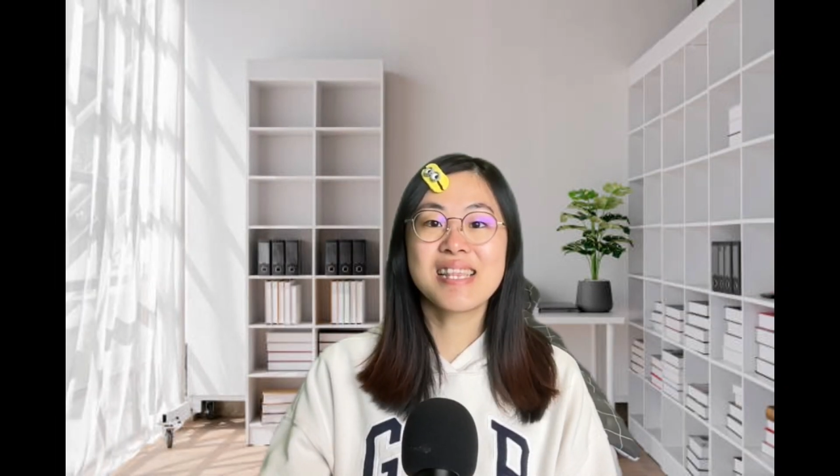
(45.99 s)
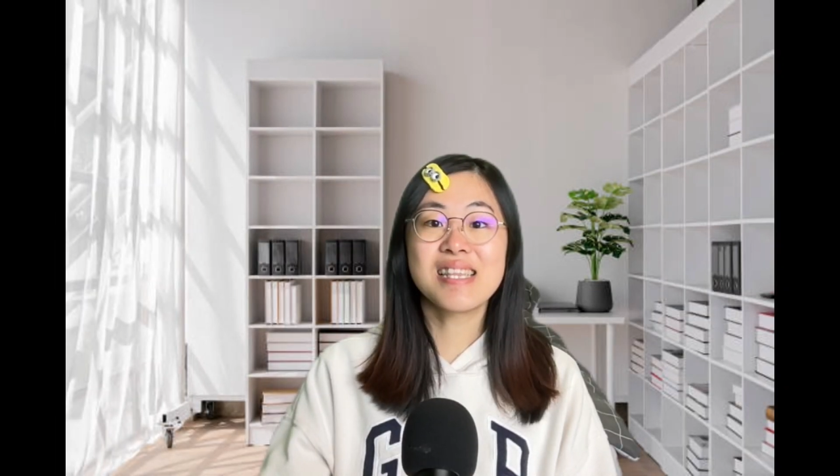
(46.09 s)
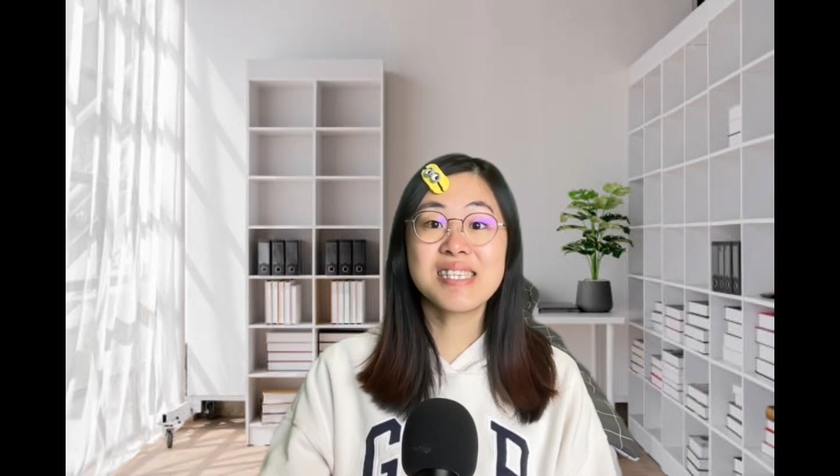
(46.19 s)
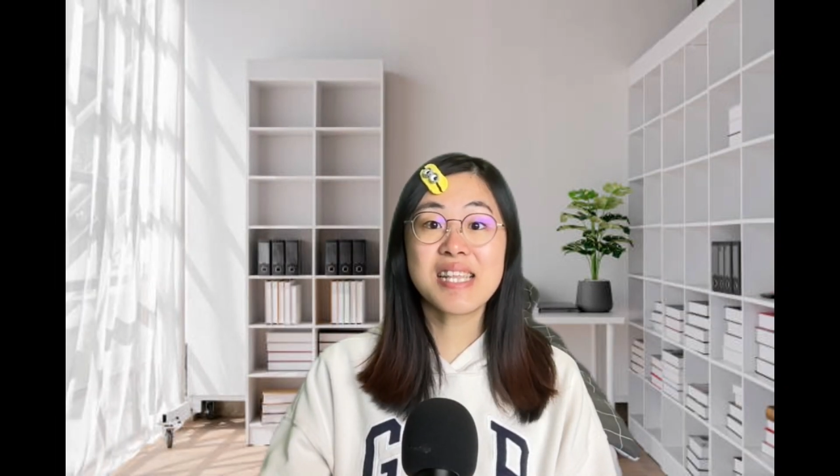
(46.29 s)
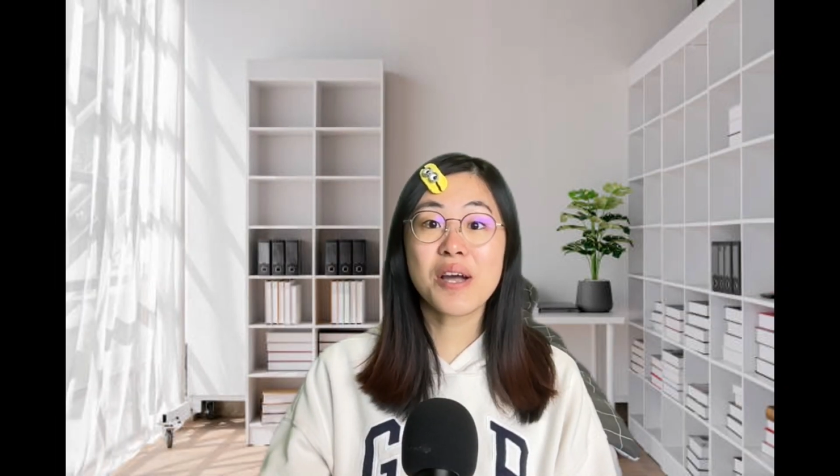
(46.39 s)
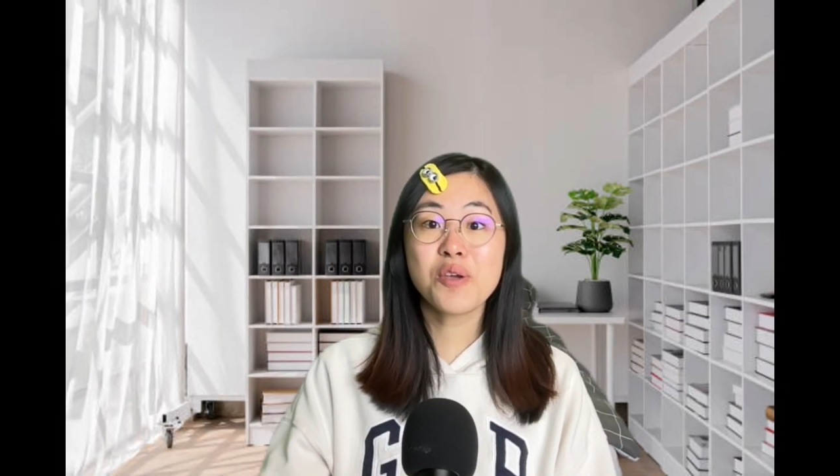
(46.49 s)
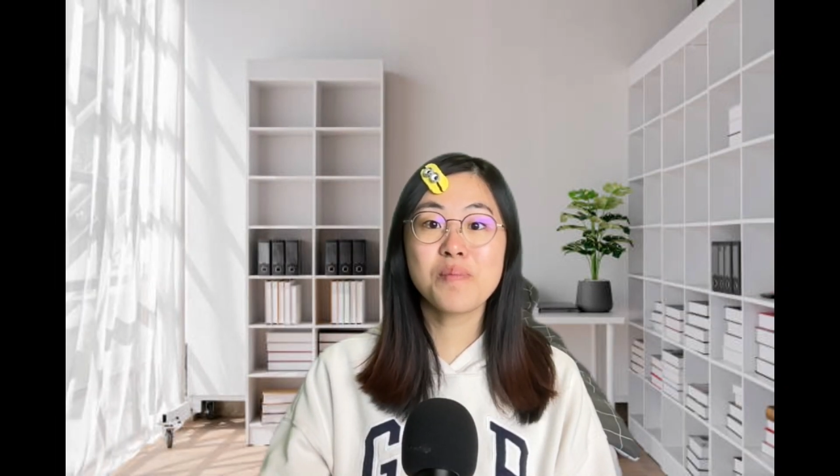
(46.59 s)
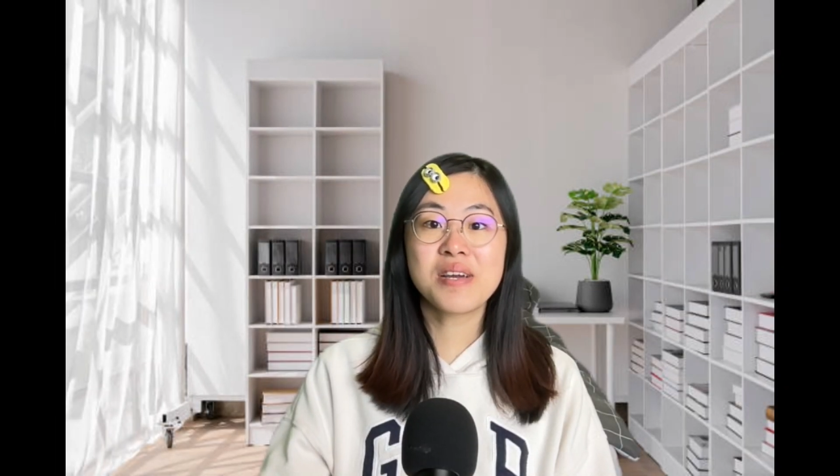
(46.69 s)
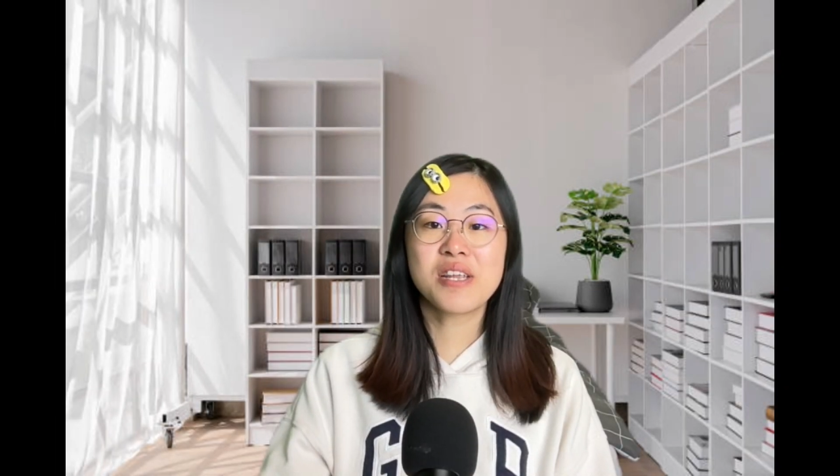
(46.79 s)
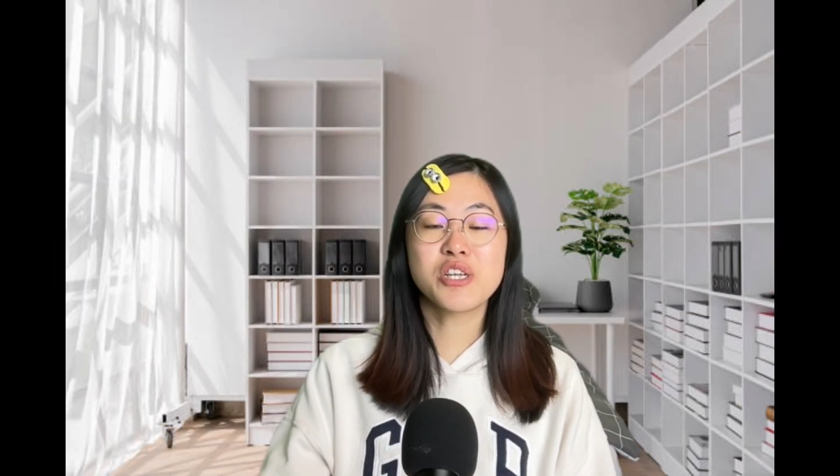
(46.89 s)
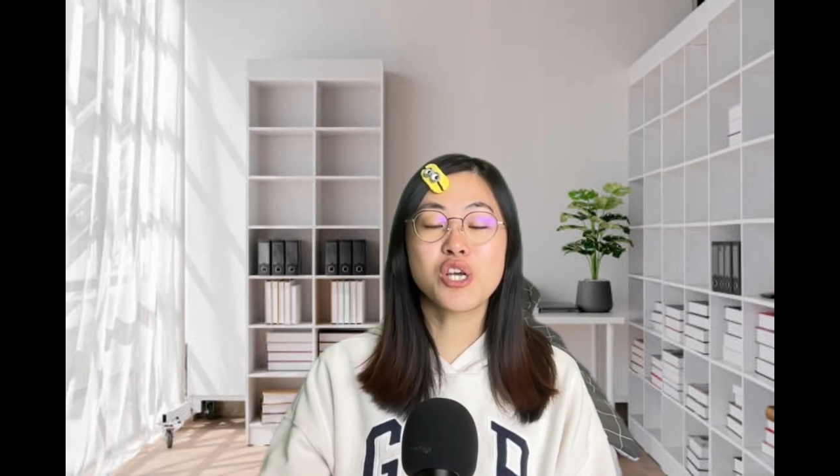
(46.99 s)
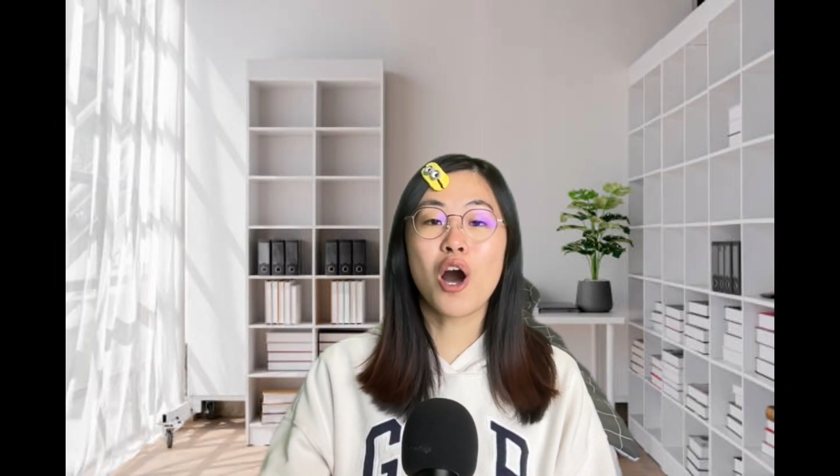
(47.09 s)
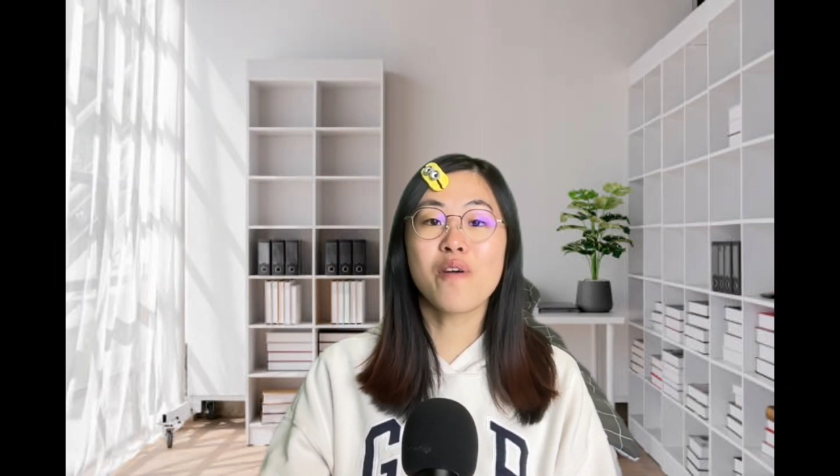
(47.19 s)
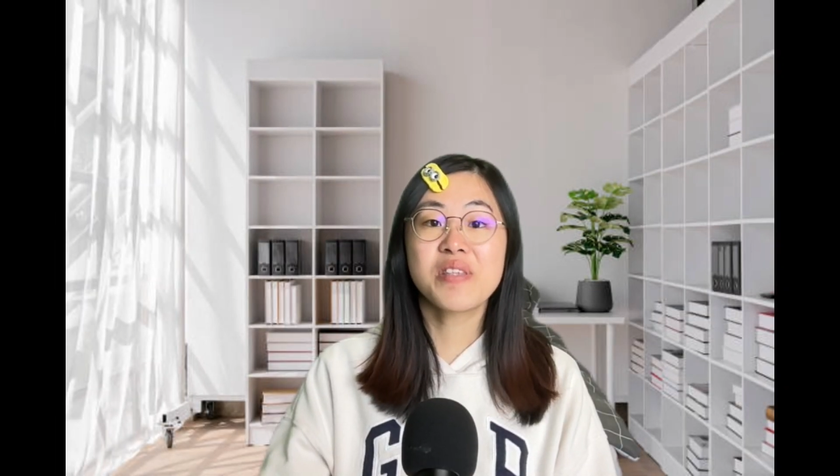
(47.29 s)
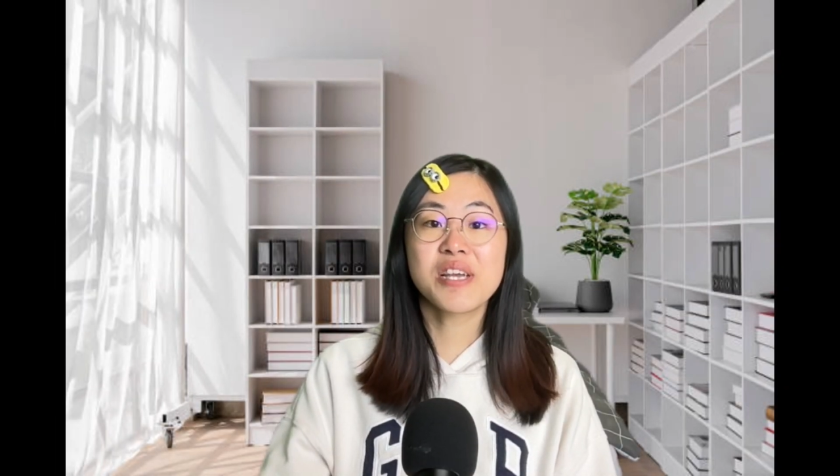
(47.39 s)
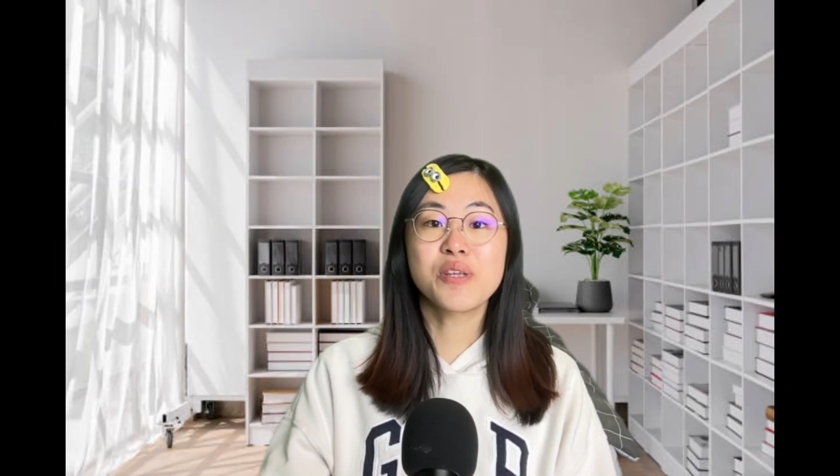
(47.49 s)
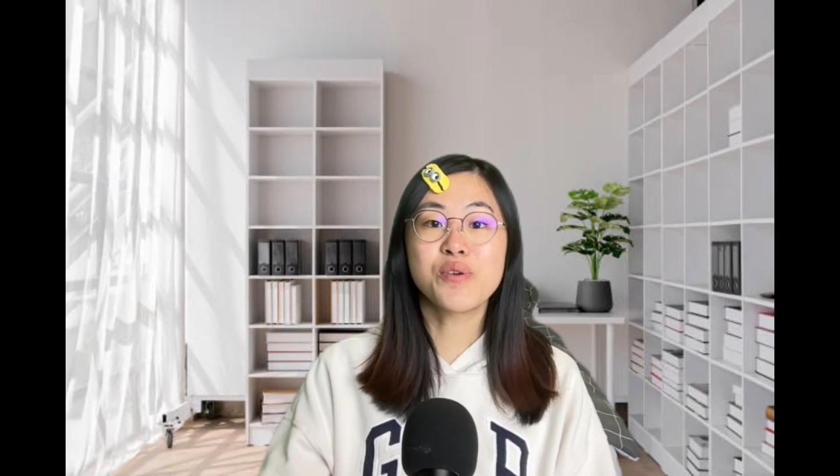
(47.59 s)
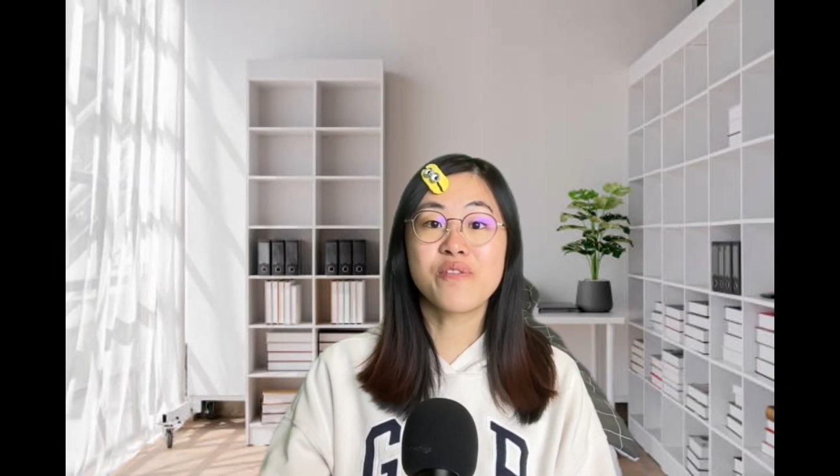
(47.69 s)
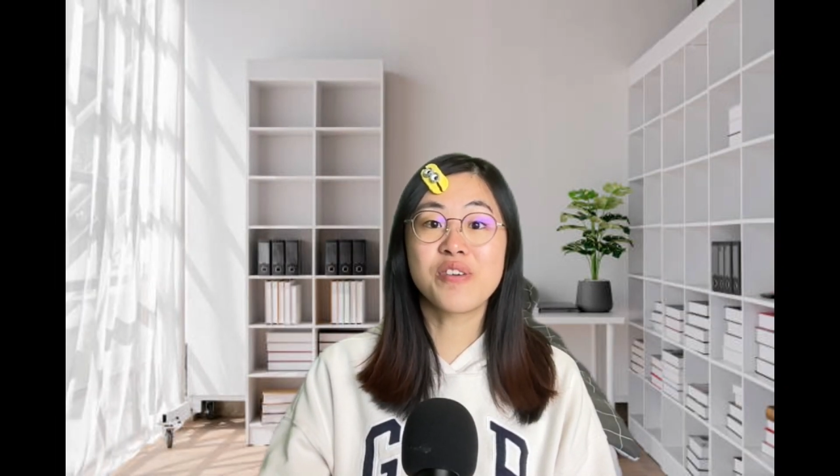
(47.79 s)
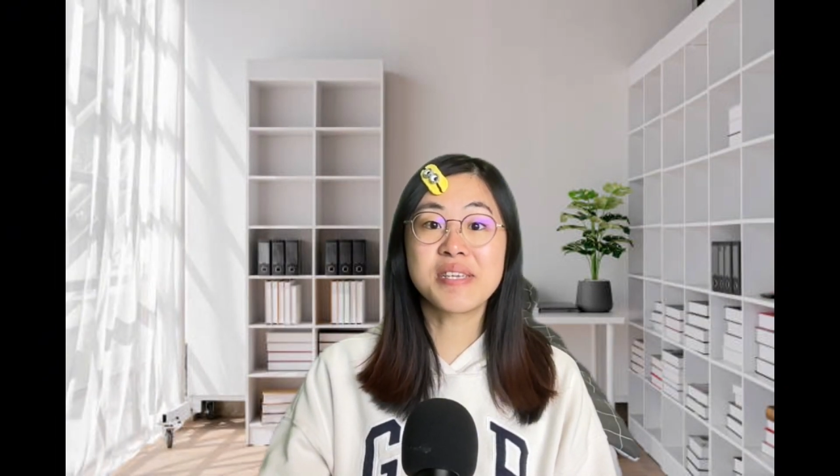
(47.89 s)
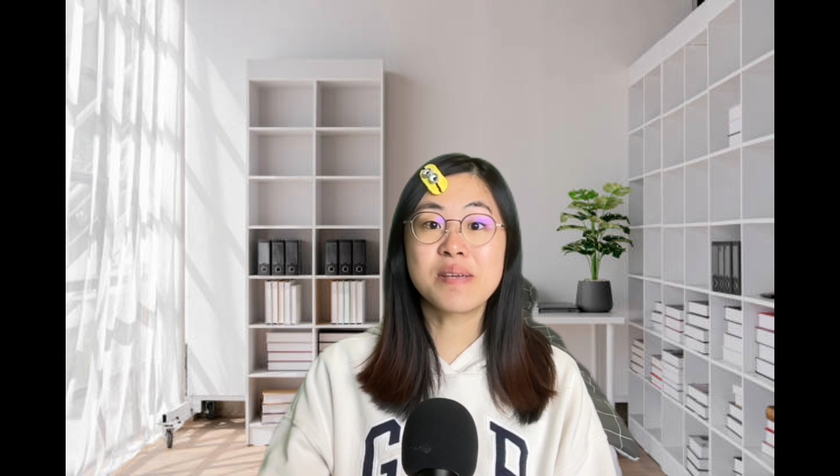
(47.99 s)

This document is often your first